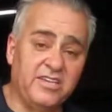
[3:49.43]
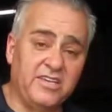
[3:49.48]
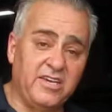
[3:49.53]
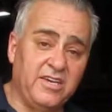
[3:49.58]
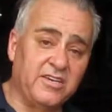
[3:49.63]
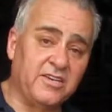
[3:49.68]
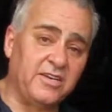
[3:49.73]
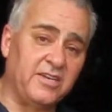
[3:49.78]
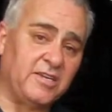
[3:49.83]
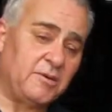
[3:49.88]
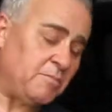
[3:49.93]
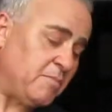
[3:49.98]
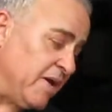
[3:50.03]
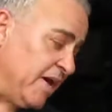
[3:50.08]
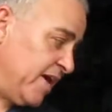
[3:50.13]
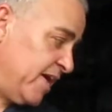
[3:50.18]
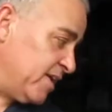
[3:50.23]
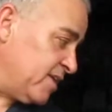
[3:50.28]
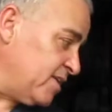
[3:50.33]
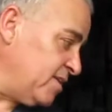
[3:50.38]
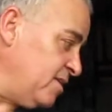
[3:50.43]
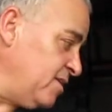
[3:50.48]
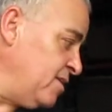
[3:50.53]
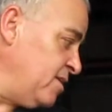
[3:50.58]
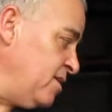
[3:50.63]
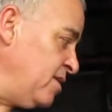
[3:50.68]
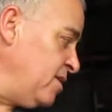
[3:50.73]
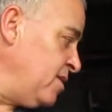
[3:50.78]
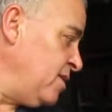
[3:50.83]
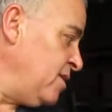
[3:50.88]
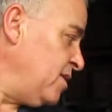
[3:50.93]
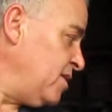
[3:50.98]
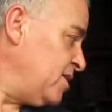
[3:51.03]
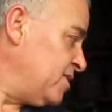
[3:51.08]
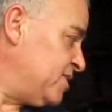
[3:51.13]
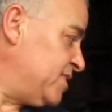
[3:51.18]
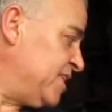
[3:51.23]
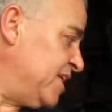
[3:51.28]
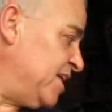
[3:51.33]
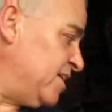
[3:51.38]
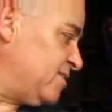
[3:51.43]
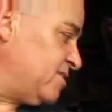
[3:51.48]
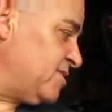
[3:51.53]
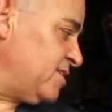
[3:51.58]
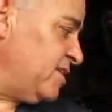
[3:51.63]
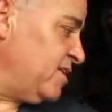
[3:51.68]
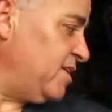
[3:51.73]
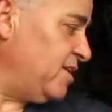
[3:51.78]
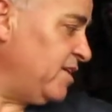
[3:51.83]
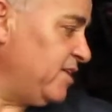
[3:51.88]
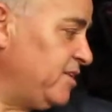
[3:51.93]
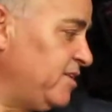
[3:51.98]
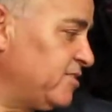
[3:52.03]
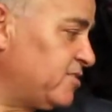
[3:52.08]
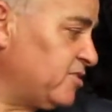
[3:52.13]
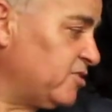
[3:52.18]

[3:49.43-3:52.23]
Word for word: heater in the back that it is